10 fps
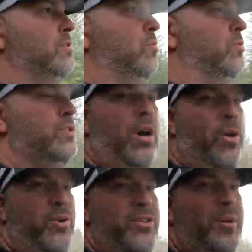So,
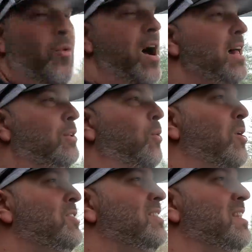some wild
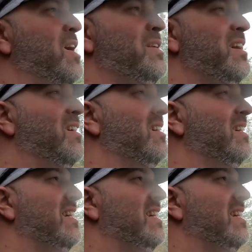horses out here.